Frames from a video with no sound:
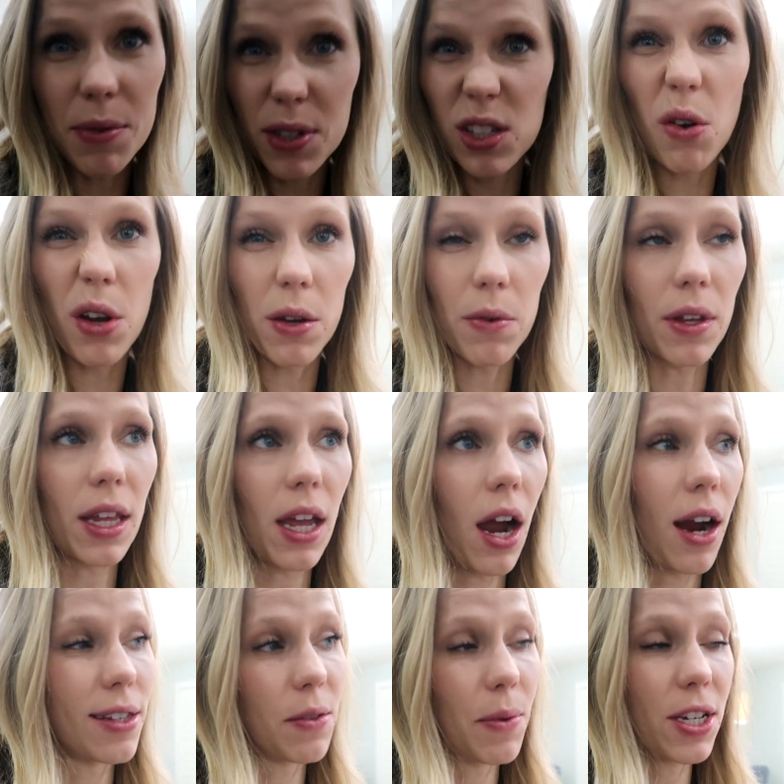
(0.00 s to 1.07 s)
it was snowing really
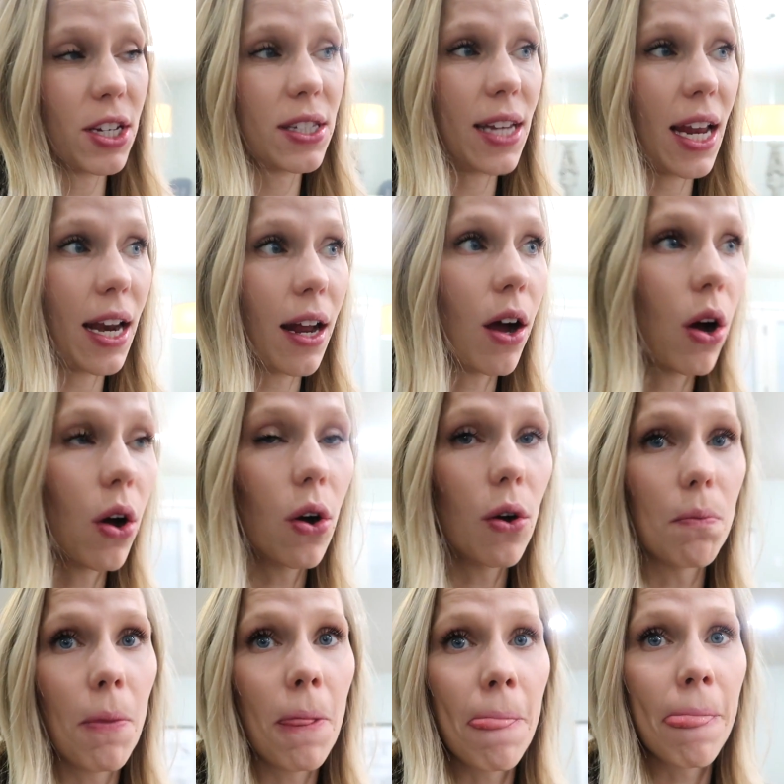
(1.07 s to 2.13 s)
hard. So we just stayed at
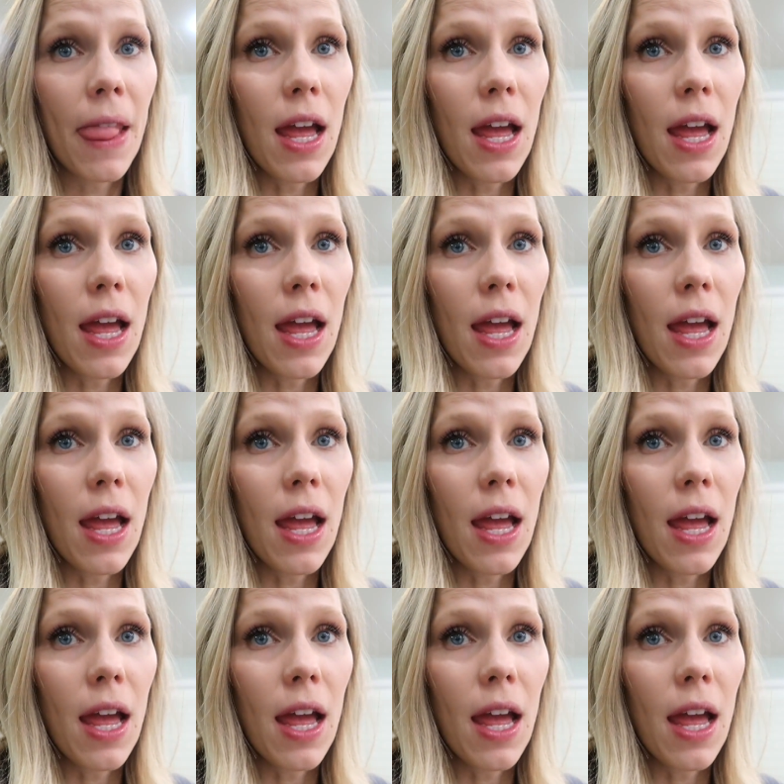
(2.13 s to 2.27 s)
home